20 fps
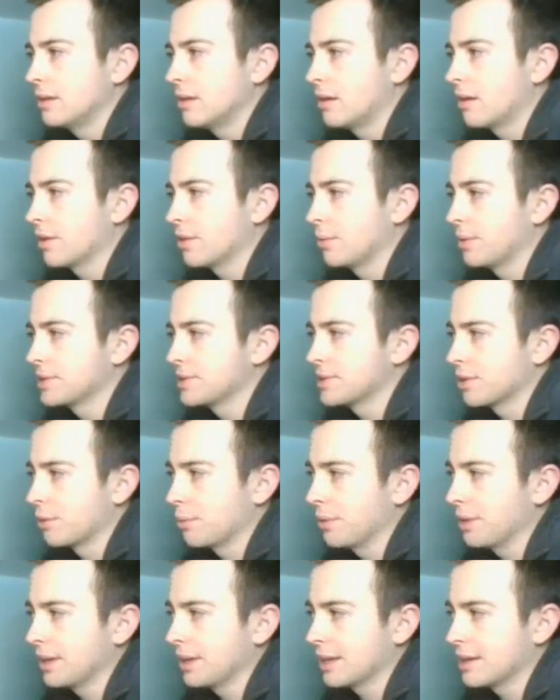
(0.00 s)
are the ones that are
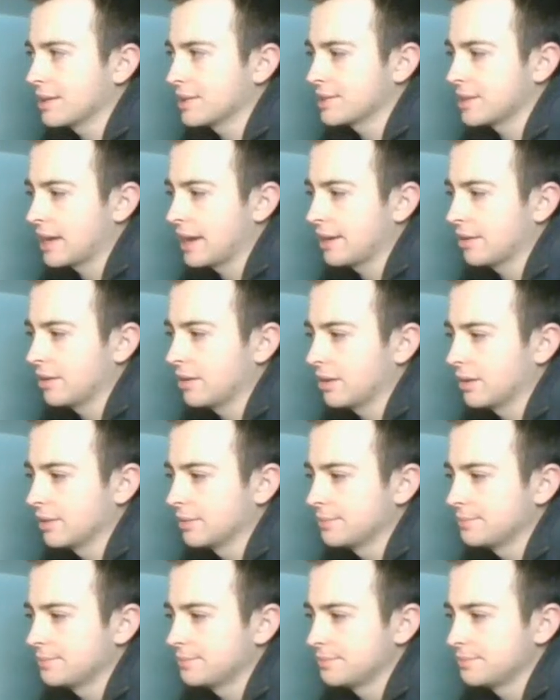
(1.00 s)
really going to decide it all.